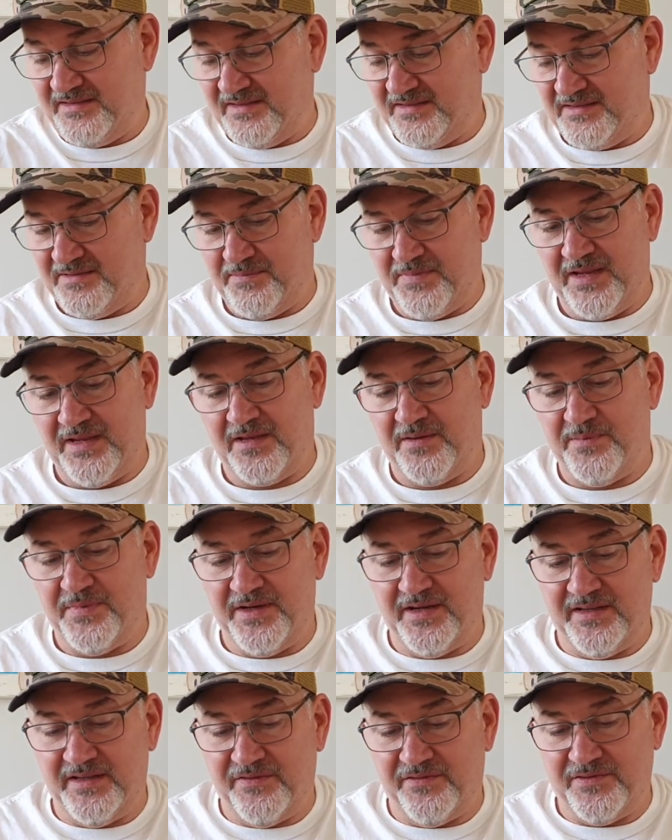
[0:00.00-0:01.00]
doesn't make a
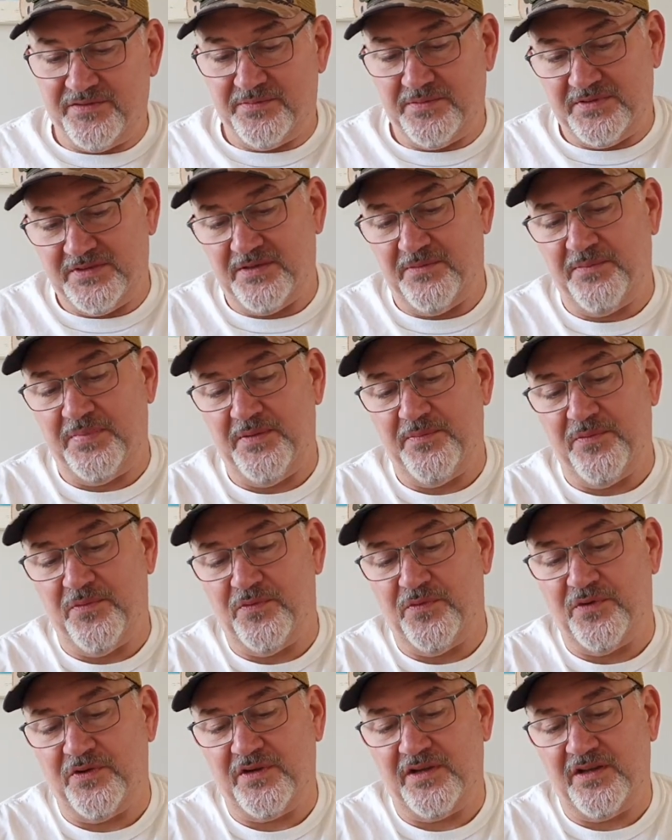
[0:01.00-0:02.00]
bit of difference, but some people
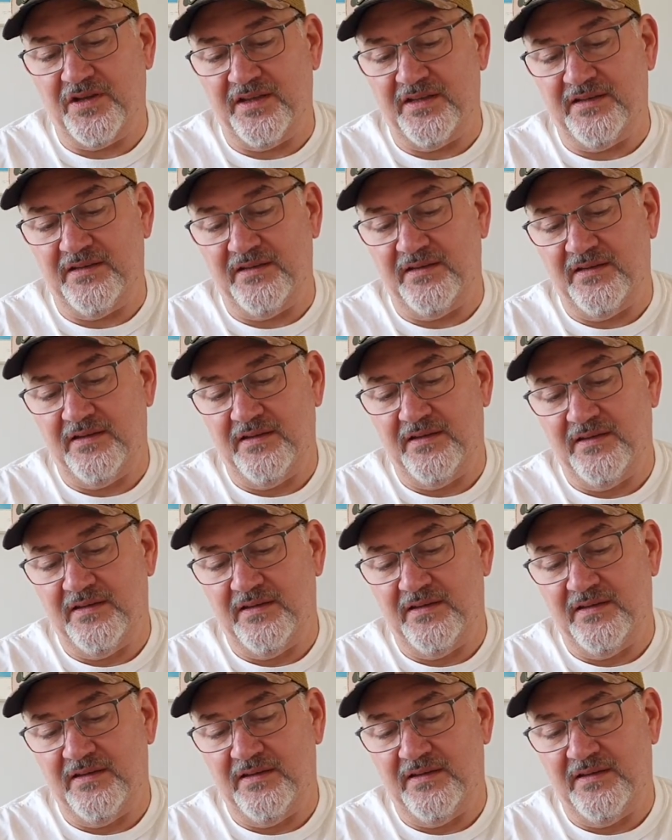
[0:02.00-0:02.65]
will cut